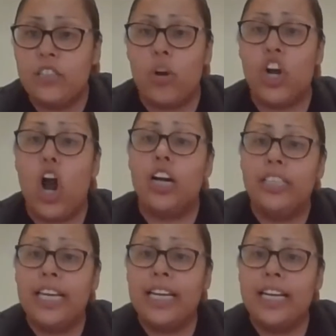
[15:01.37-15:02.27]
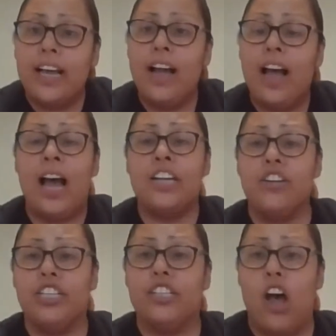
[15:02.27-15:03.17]
or garlic on
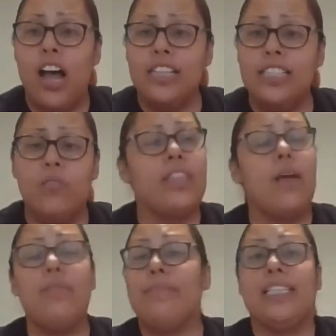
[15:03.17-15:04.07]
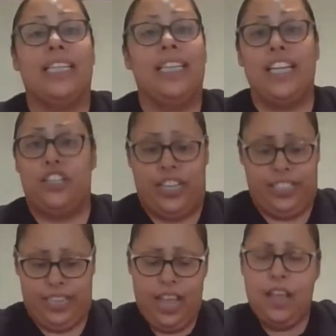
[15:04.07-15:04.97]
your sauce, oh, that would be delicious.
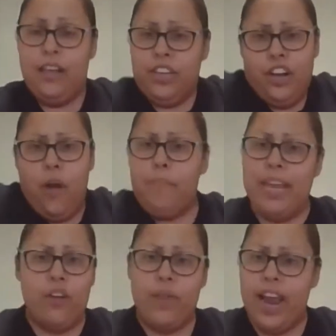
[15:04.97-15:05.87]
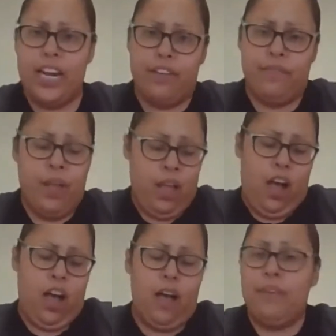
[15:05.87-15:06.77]
You know, be creative.
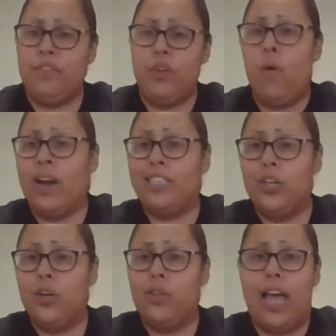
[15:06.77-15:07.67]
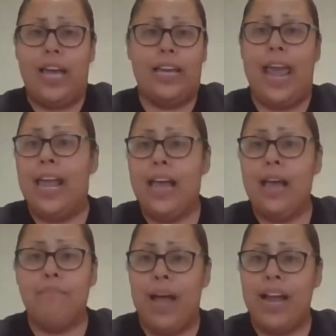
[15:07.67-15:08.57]
If you want to do like
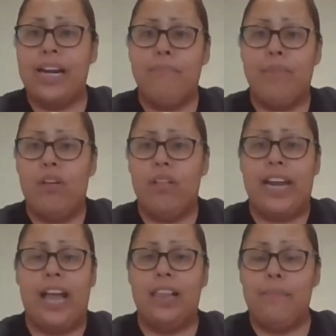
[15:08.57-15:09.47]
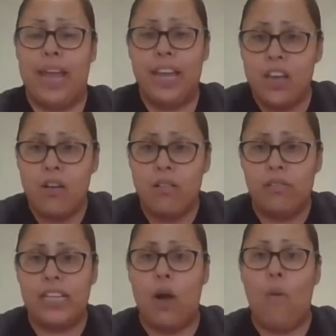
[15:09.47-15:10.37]
ham, pineapple, and
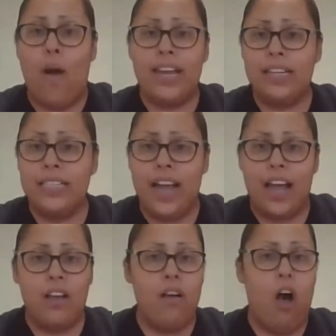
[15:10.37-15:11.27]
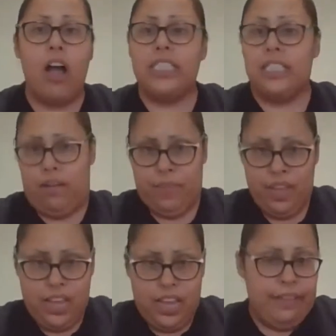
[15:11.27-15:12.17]
jalapenos, Hawaiian style, awesome.
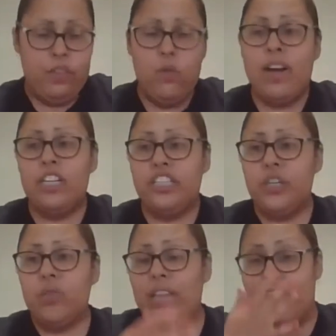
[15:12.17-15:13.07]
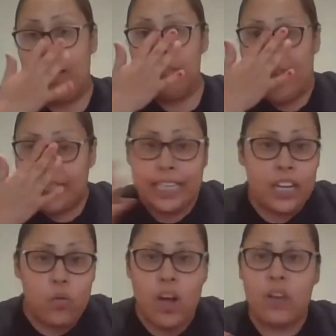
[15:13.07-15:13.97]
You want to do like a
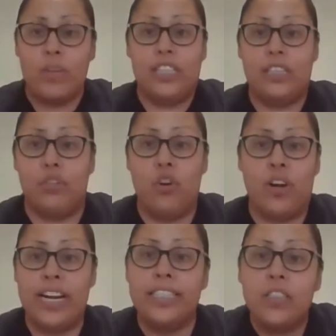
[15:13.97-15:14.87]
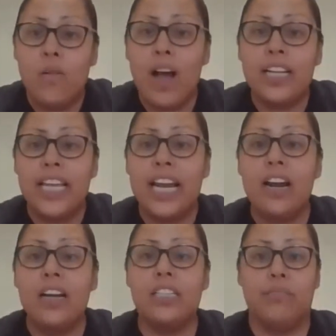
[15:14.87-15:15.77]
Mexican one with some chorizo on
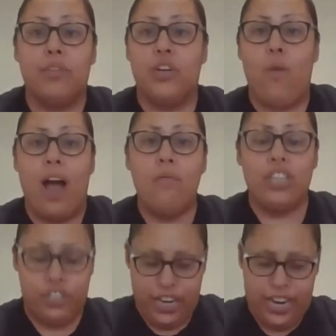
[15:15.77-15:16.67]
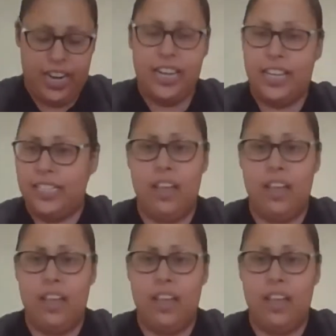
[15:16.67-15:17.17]
there, some Chihuahua cheese,